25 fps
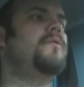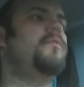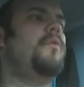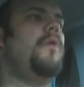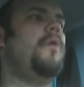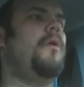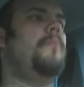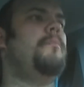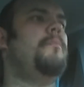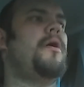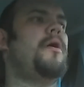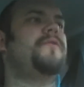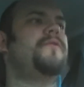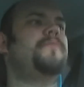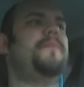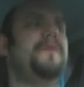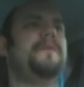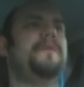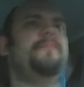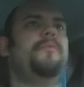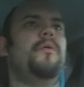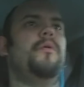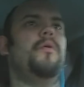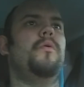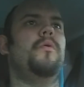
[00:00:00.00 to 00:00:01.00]
what most
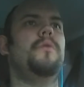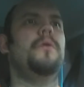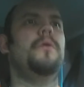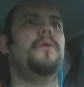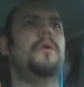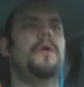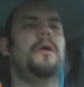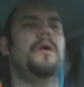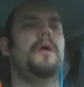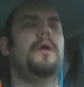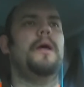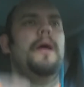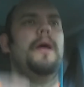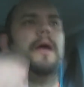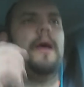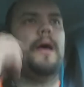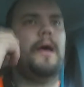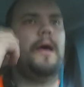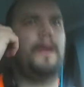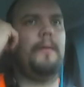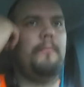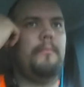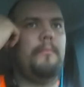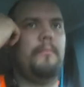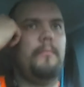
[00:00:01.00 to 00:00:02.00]
people
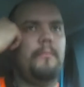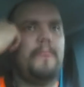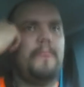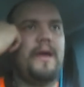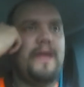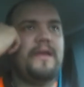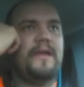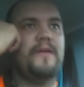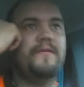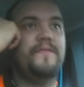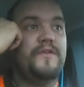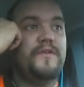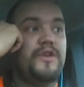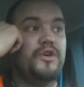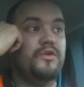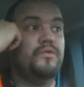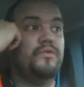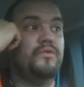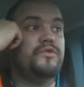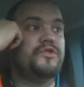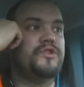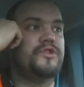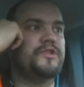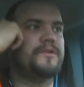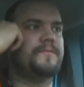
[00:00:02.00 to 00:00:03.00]
may have
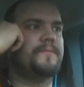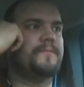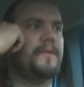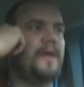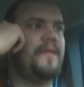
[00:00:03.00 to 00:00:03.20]
used,